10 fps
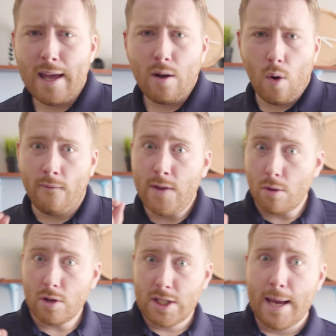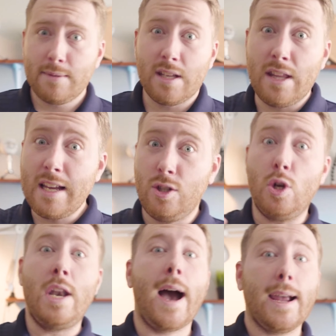it. A few other tips. Things, do
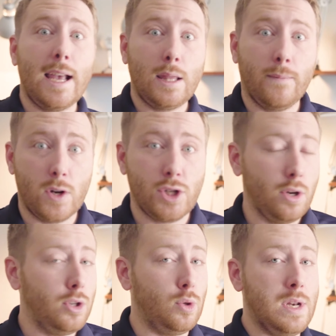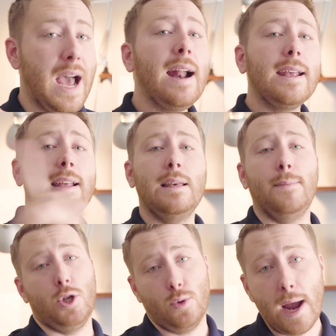not get them for sure. Do not get them
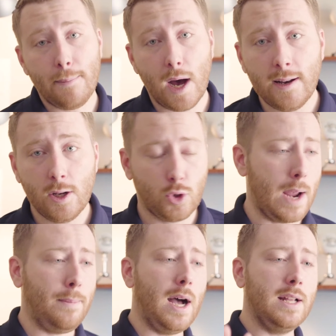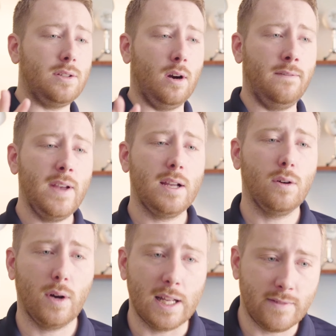a tripod. Tripods are
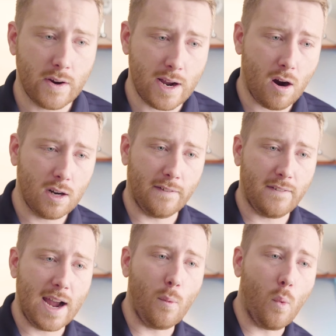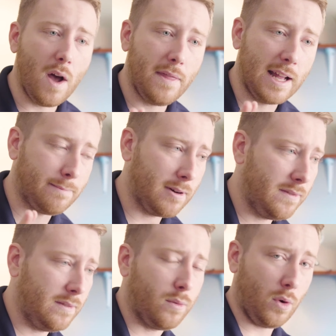fickle. It's very hard to find one that's
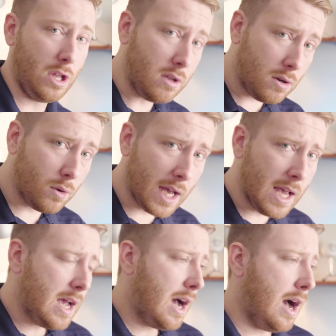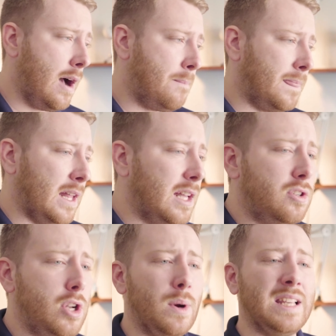perfect for you
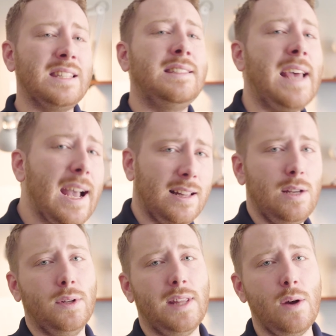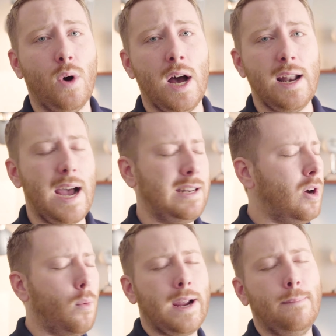unless you know exactly what they want. I
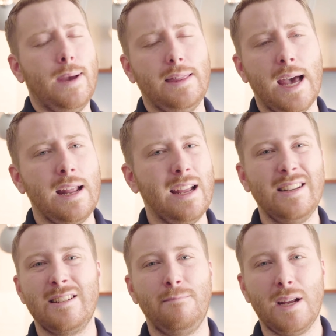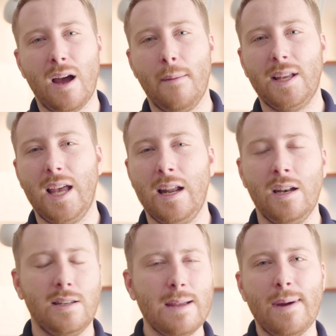don't recommend that. It's just a bit
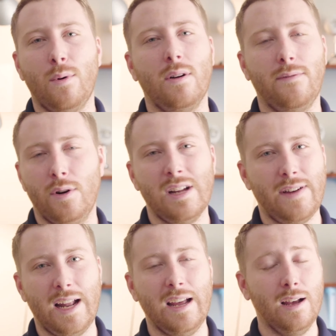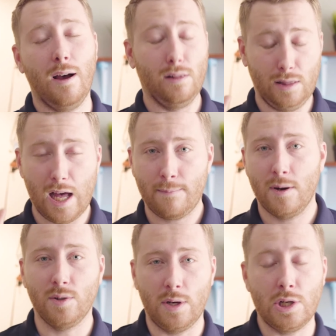complicated. Take my word for it. I've had a lot of
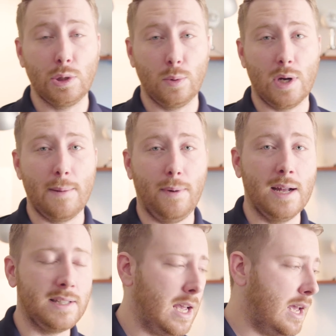personal issues with tripods.